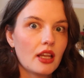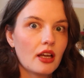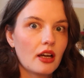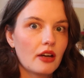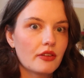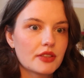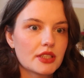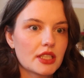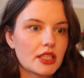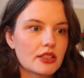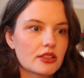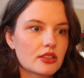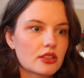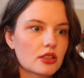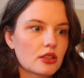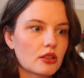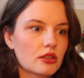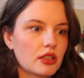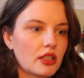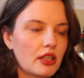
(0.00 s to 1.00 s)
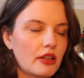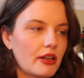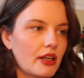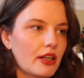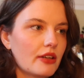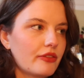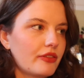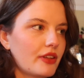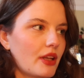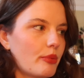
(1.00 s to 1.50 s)
Obviously it's scuttling
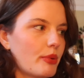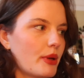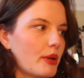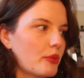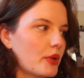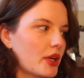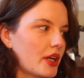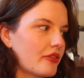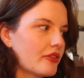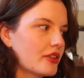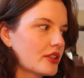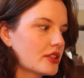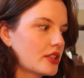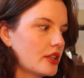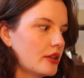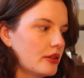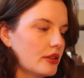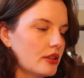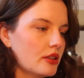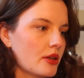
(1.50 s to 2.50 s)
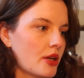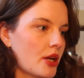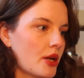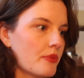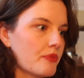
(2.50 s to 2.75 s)
around, flapping, whatever it's doing.